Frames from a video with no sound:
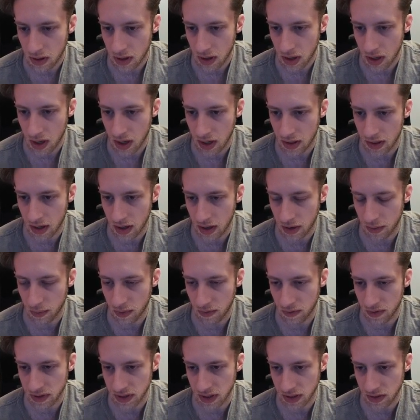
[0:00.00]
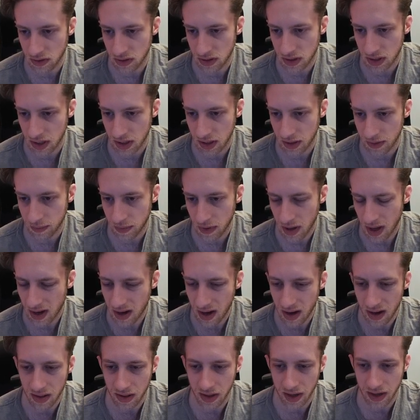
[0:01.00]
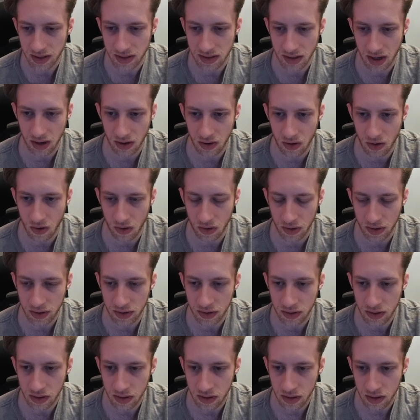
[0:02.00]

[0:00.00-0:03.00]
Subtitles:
And then river's interesting. Kind of like check calling.